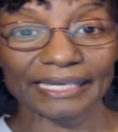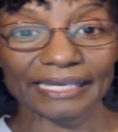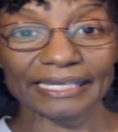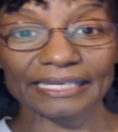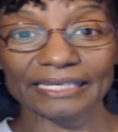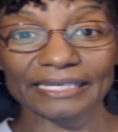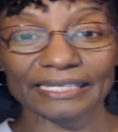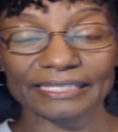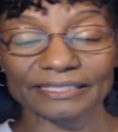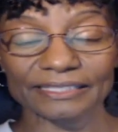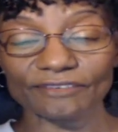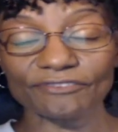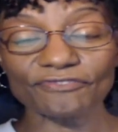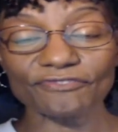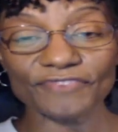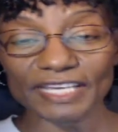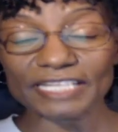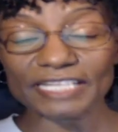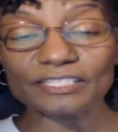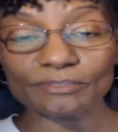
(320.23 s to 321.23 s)
it, in the
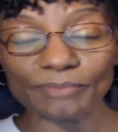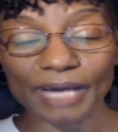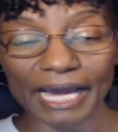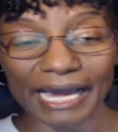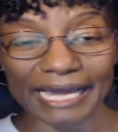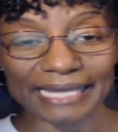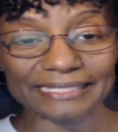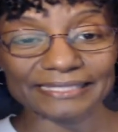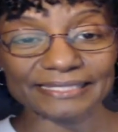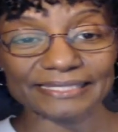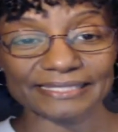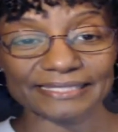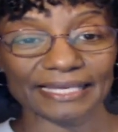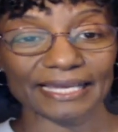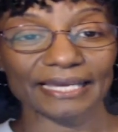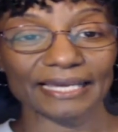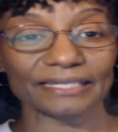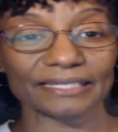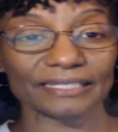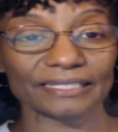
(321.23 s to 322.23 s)
fixed
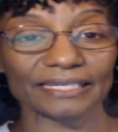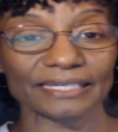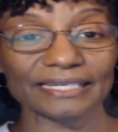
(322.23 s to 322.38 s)
mindset,